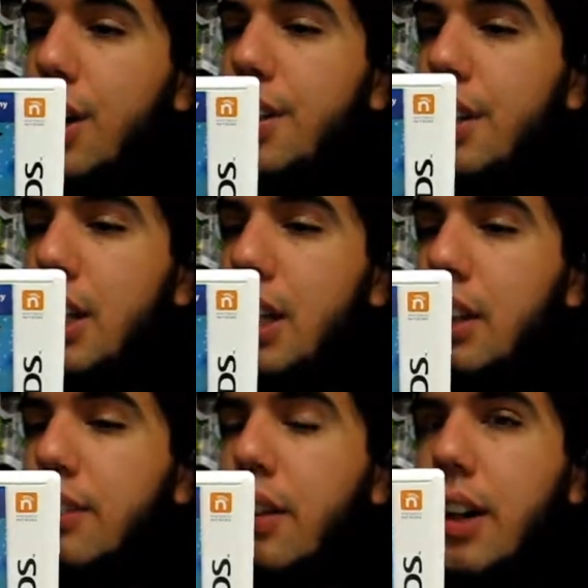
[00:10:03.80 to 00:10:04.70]
on
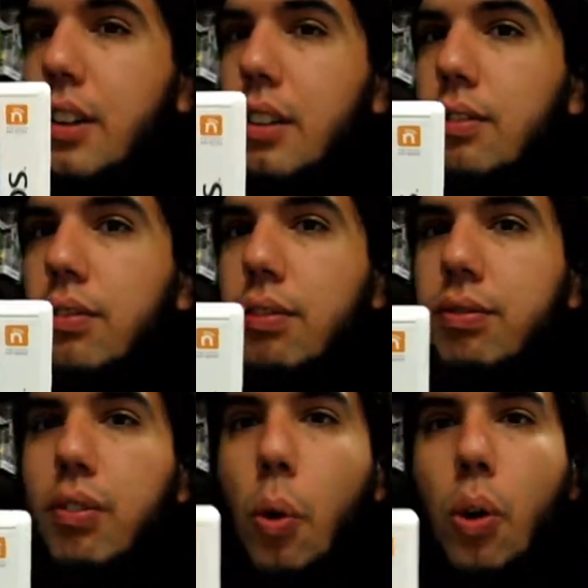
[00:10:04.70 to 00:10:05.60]
the final
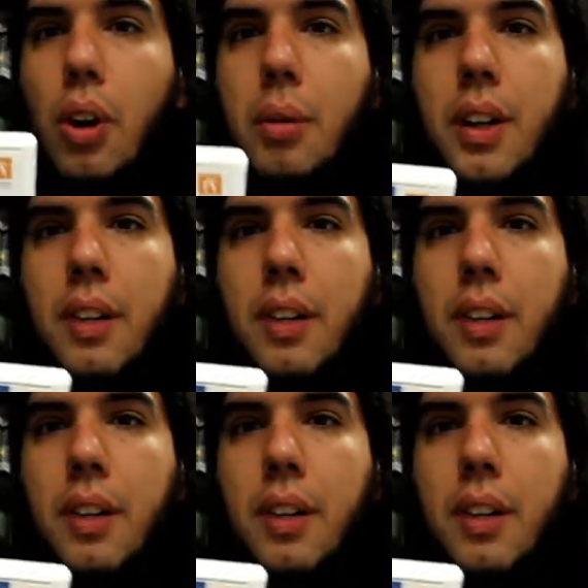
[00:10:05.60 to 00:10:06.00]
4 or